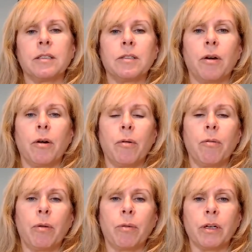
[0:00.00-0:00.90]
So
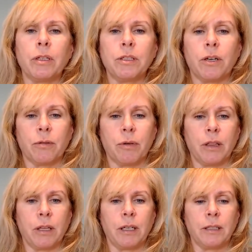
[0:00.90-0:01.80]
what we're going to start with
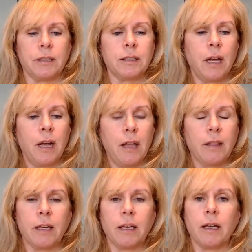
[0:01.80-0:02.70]
is
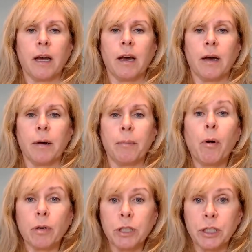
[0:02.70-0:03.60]
the
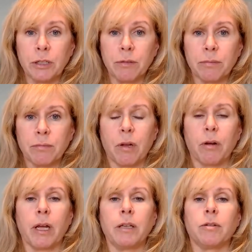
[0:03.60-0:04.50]
portion.
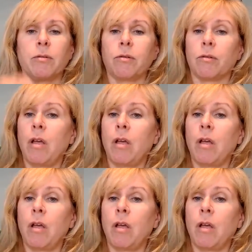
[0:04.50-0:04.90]
Okay, so